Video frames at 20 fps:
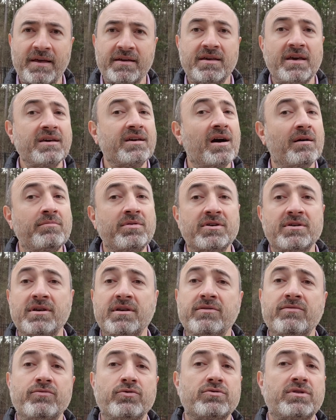Giga
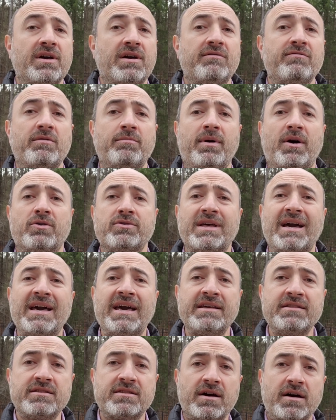Berlin would have about
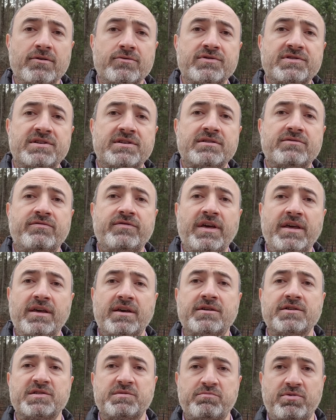8,000
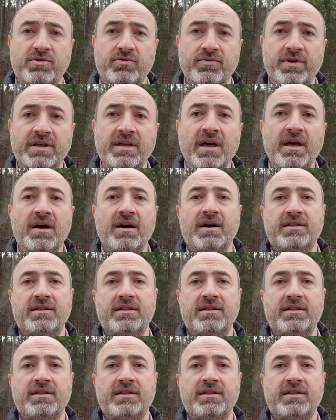vehicles per week